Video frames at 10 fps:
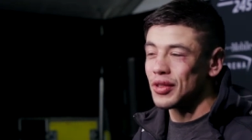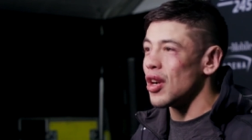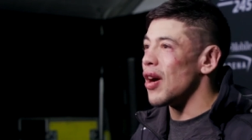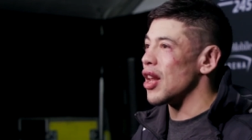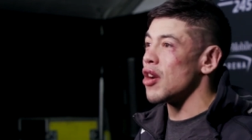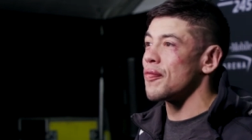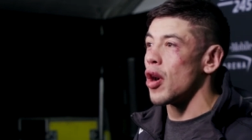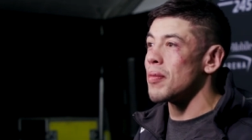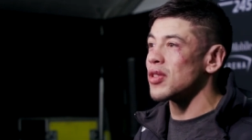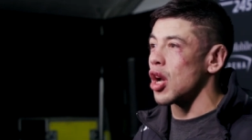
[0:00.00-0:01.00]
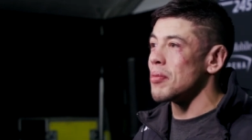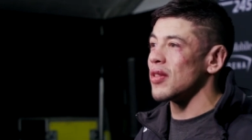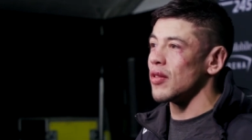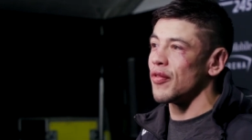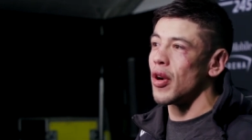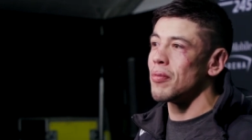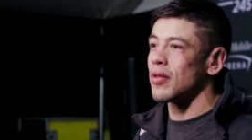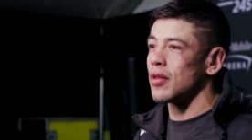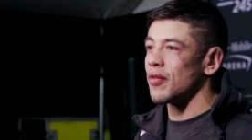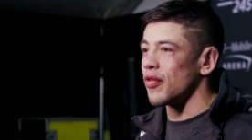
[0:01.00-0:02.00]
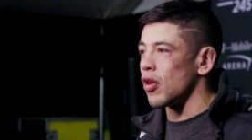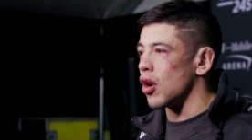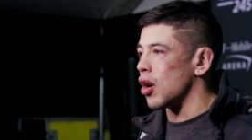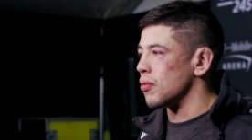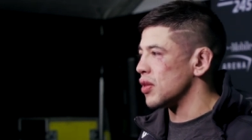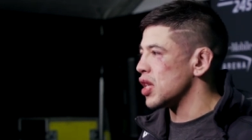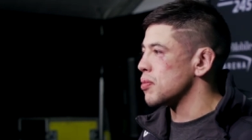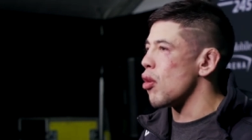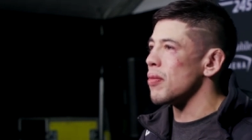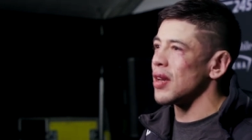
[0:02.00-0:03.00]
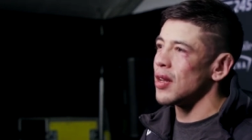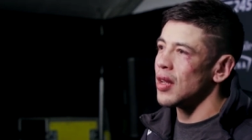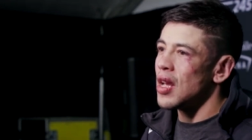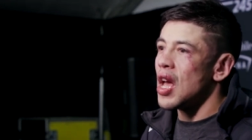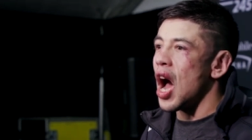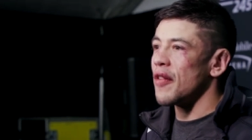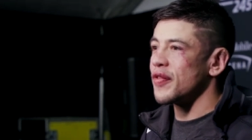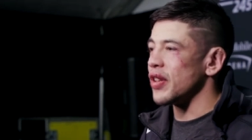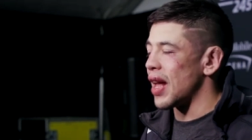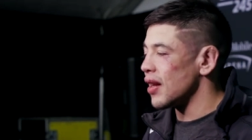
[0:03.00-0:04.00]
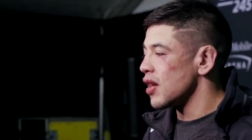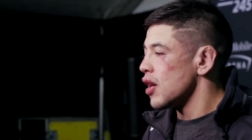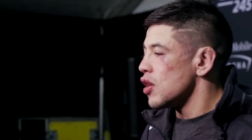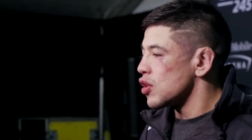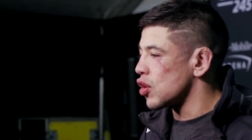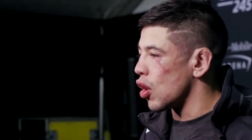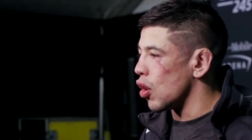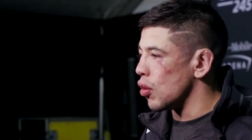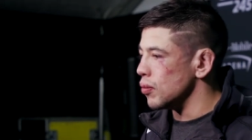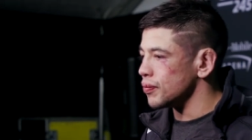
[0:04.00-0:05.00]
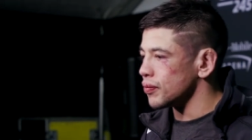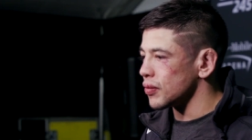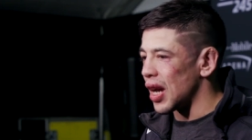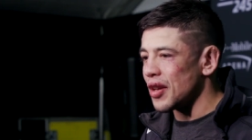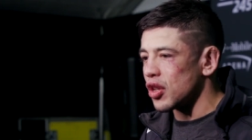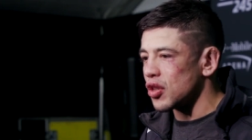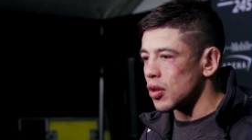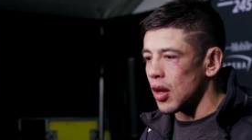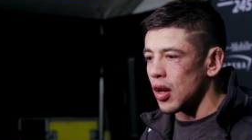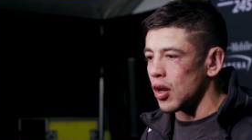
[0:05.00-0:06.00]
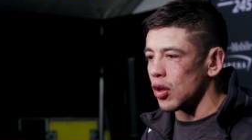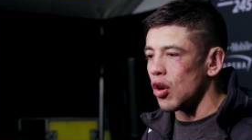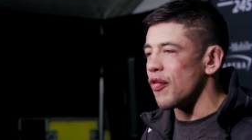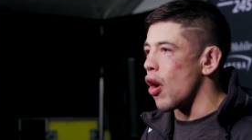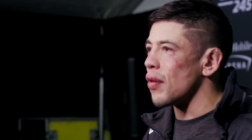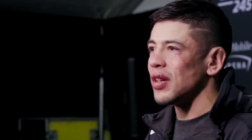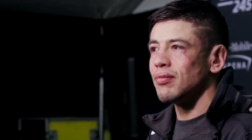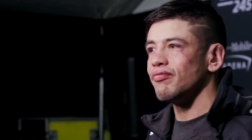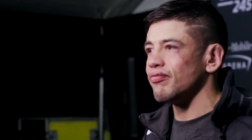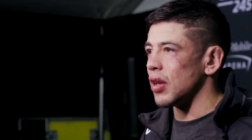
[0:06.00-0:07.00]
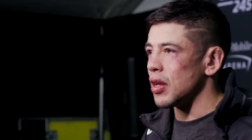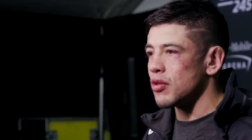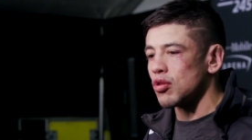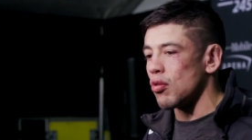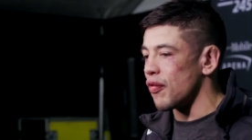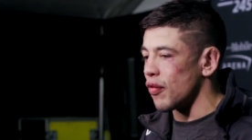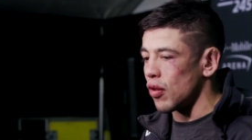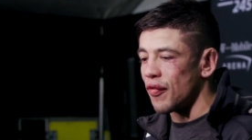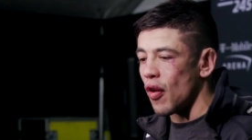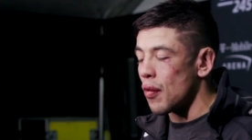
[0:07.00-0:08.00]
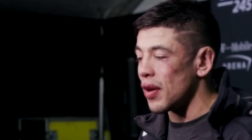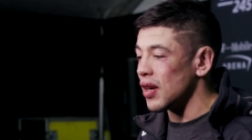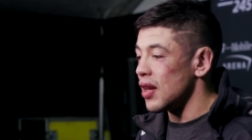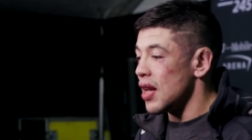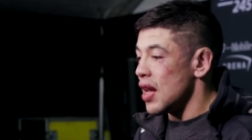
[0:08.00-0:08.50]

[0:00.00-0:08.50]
you know, a lot of problems coming from from this moment after that. So I just uh, go forward. I just go, go forward,